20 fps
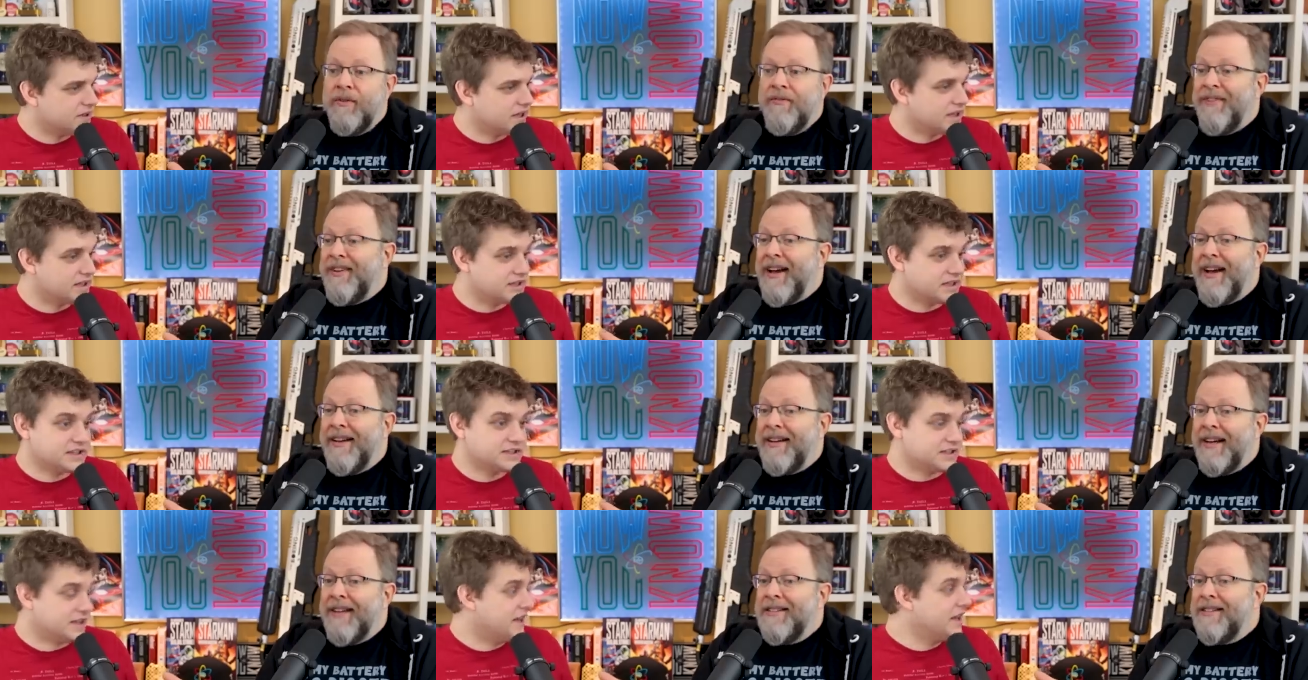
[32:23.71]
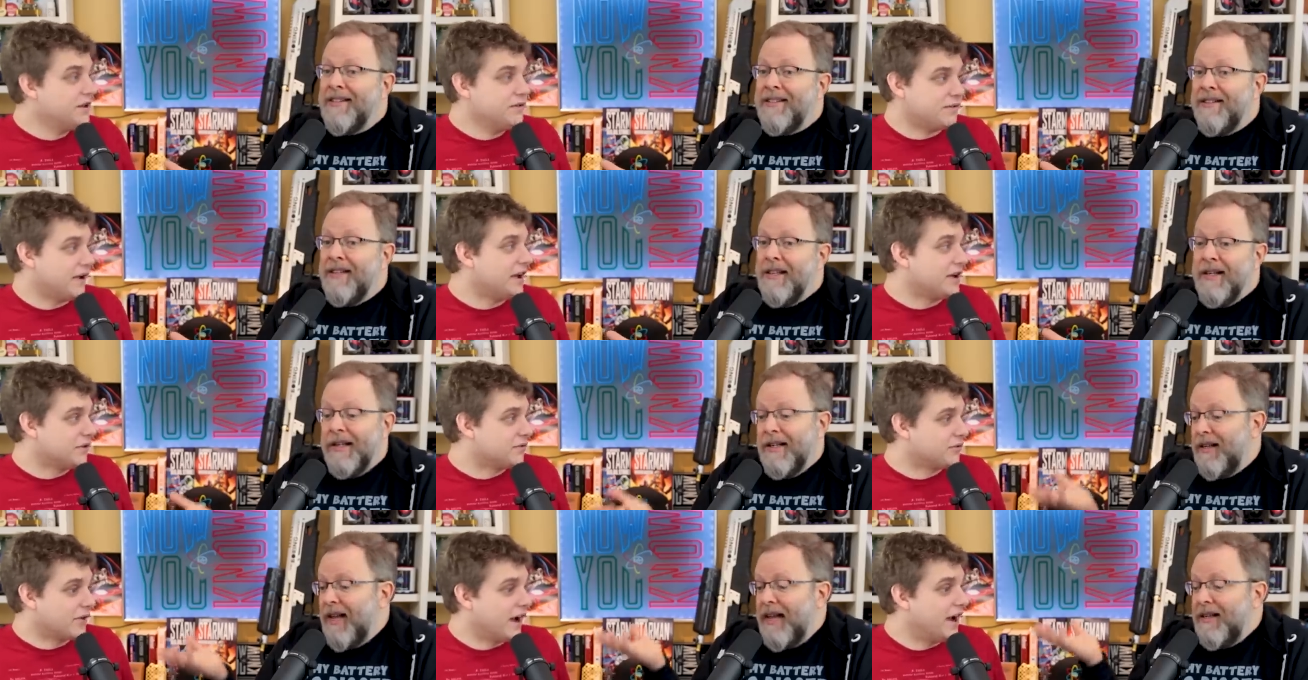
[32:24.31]
Speaker 1: if, it, guys, it's
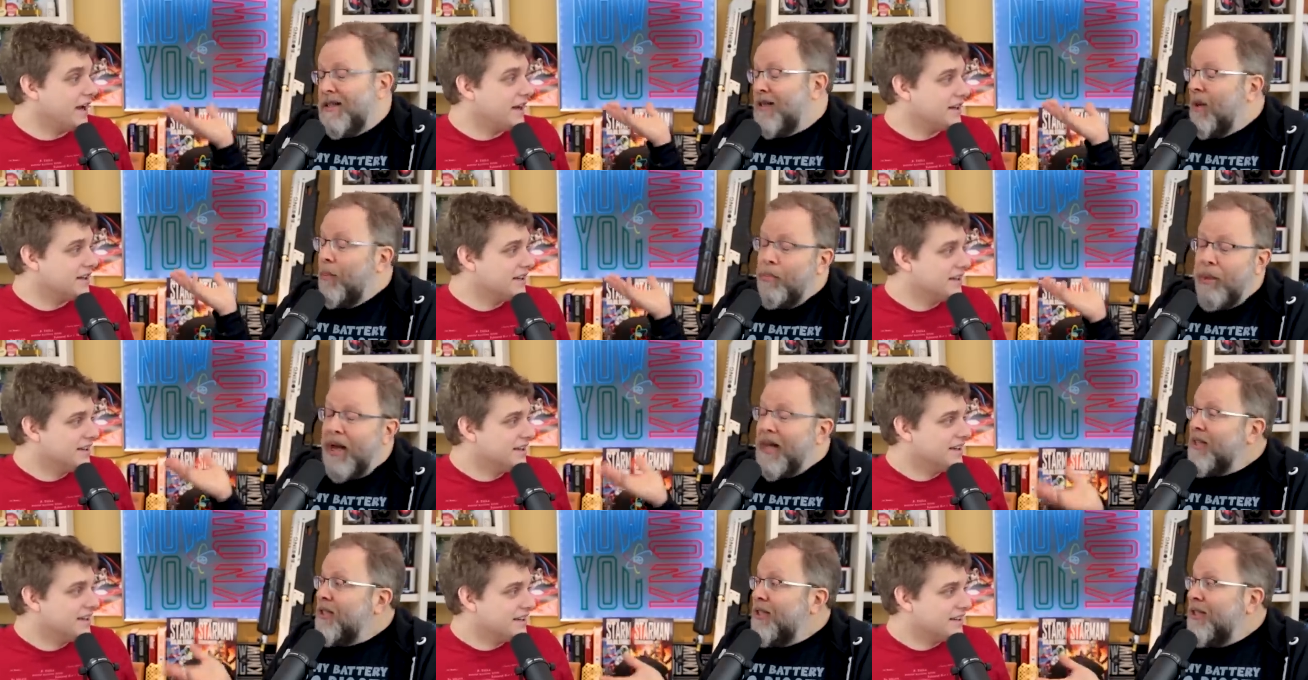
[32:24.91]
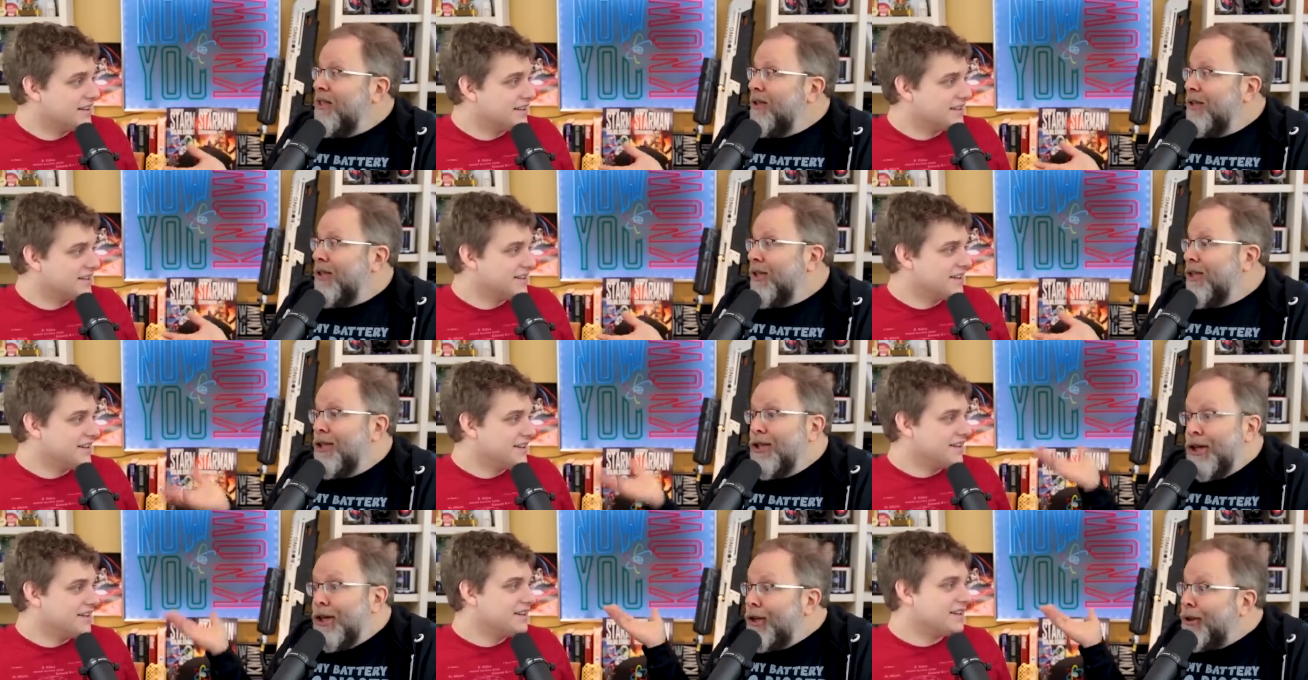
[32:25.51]
innovative, that's right? the best you
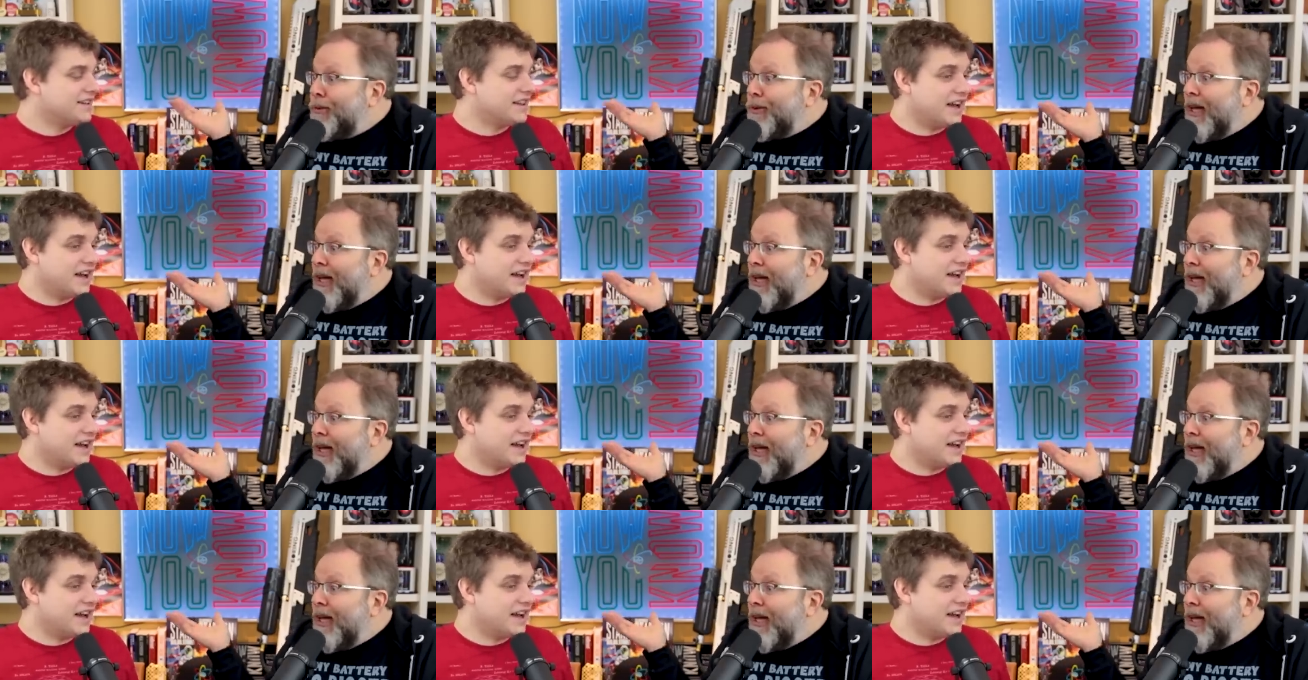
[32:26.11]
can do.